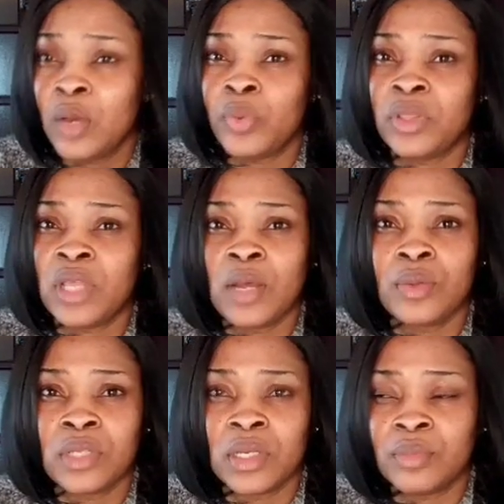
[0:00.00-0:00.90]

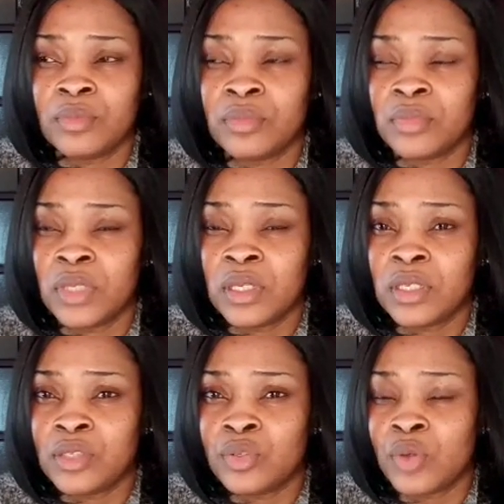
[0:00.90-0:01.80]
without
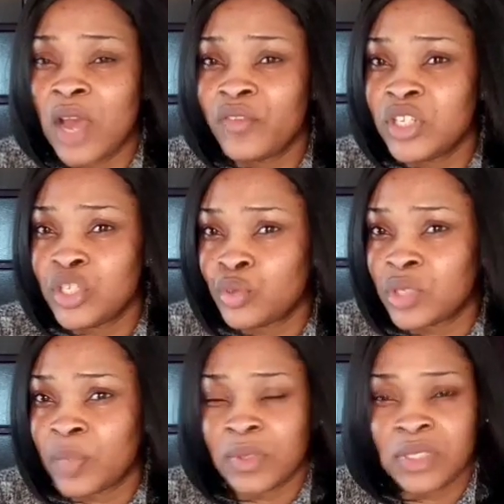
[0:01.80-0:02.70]
having issues
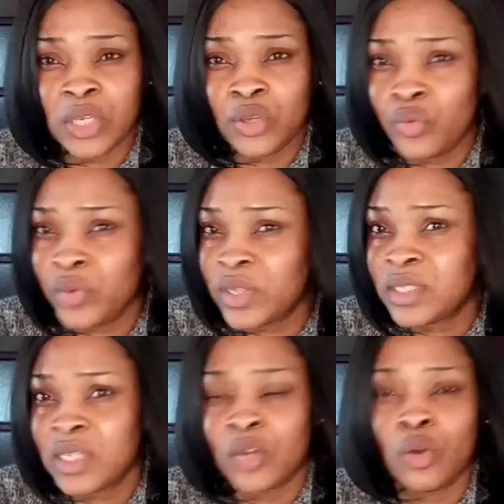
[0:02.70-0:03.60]
about
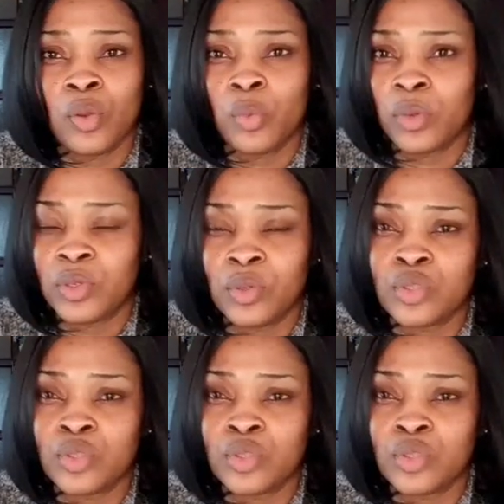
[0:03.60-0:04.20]
security and all whatnot?